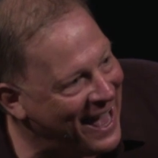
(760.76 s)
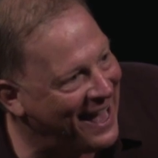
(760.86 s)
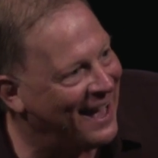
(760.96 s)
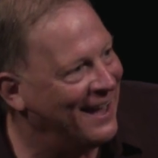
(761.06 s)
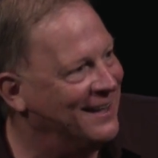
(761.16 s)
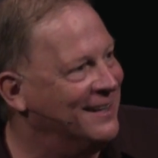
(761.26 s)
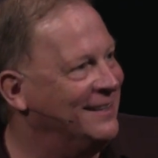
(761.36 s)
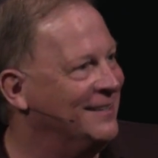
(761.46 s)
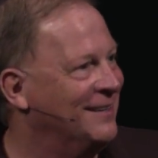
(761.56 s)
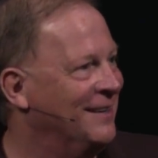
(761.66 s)
God.
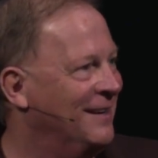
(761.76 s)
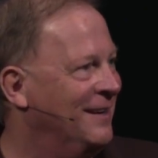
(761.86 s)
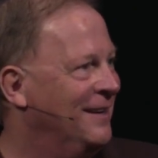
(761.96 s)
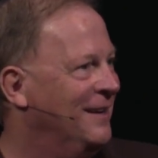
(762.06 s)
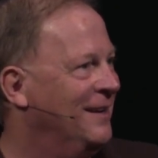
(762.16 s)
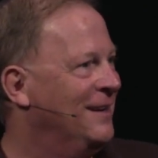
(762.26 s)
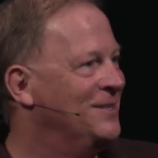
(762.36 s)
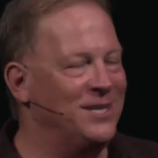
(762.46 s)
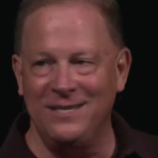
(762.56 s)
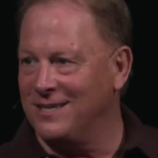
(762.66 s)

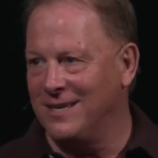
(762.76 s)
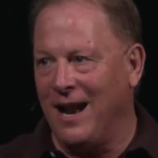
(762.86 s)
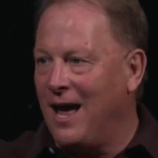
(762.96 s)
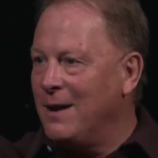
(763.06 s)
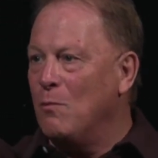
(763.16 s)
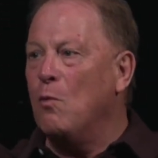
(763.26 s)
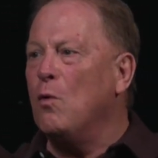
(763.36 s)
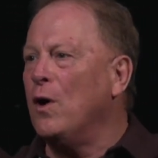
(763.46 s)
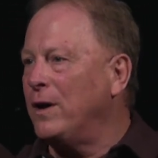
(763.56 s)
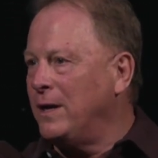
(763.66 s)
Jesus said, I
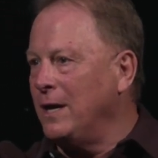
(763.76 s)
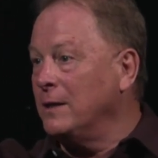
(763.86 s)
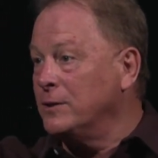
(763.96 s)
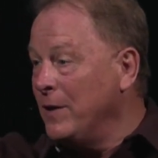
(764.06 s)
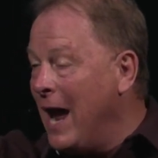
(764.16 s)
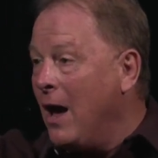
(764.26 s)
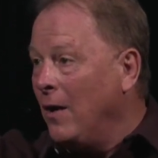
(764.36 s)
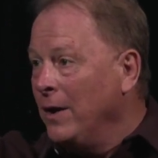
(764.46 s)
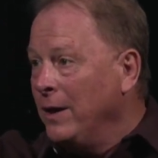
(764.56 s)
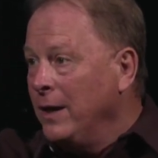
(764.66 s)
am working. So
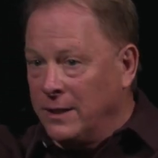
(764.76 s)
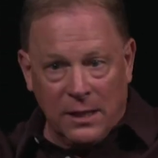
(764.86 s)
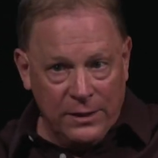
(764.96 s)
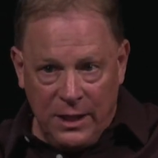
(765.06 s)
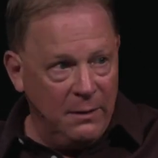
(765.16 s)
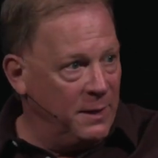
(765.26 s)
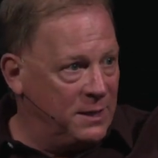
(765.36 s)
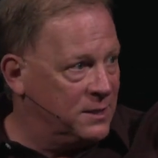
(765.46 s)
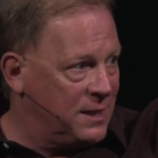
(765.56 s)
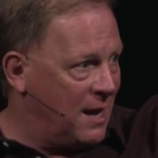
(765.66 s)
now it's
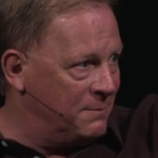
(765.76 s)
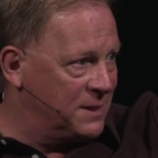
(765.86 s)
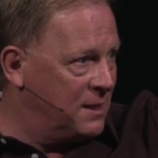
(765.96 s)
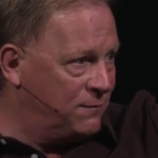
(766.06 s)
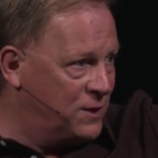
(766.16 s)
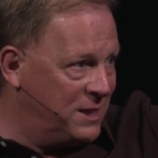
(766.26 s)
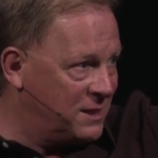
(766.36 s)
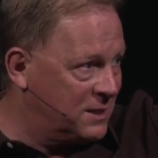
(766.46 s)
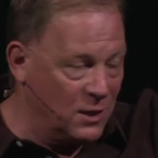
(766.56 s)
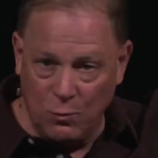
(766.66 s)
legitimate to stop and say, If
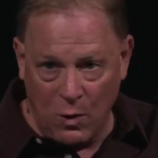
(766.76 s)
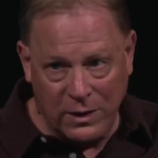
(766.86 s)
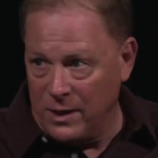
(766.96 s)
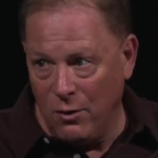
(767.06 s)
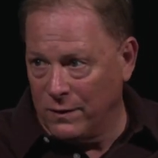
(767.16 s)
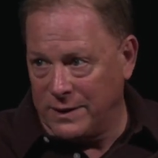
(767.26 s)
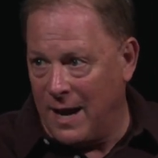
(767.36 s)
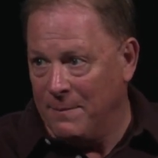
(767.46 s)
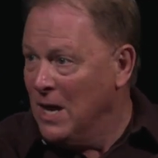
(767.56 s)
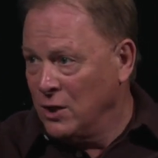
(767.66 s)
Jesus is working
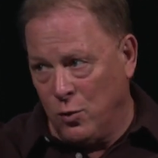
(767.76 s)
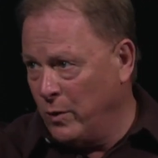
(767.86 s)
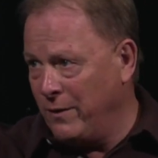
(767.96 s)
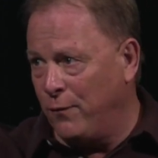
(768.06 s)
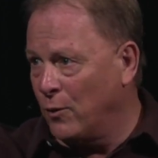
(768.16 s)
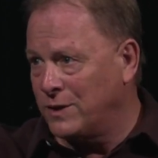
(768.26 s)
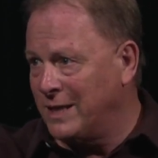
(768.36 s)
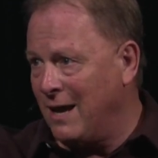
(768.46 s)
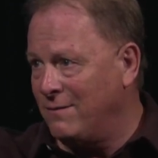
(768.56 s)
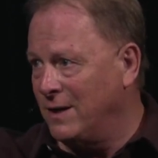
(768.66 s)
overtime 24
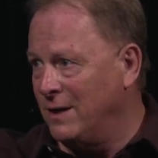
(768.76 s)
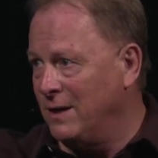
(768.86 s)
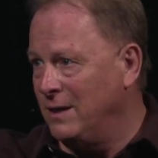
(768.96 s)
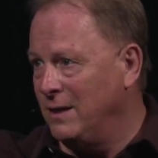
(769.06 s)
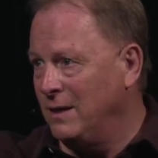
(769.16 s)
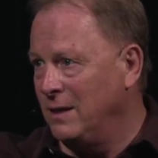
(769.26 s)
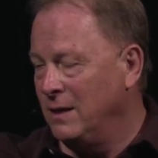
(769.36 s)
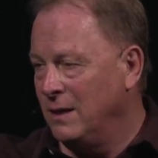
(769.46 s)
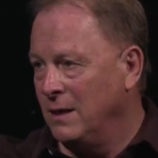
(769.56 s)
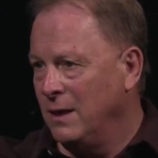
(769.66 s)
7,
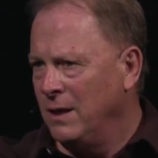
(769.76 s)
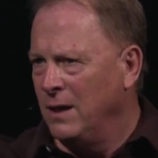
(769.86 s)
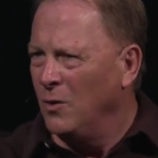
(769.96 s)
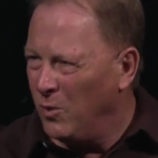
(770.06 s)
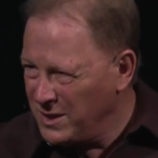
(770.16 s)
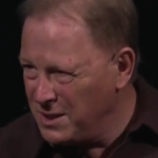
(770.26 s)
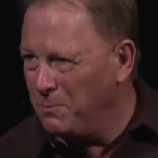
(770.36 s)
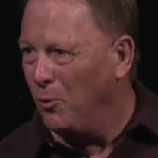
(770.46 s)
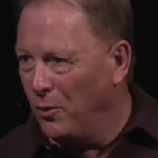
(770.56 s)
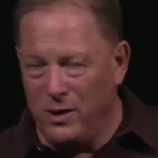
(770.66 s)
What's
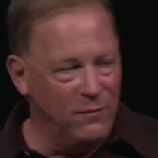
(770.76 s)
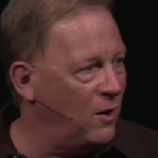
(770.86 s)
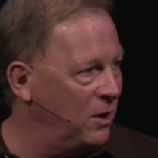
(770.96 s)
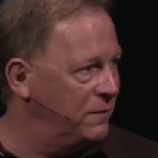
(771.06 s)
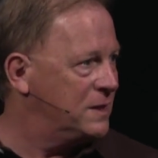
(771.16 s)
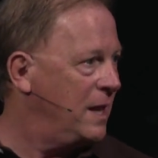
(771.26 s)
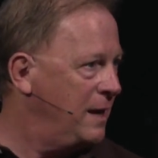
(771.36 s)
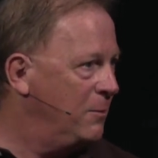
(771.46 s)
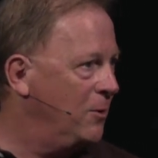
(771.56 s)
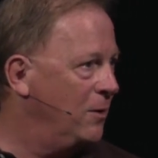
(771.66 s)
the point of all of his
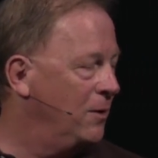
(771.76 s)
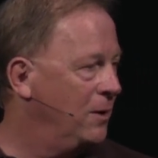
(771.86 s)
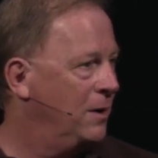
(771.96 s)
labor?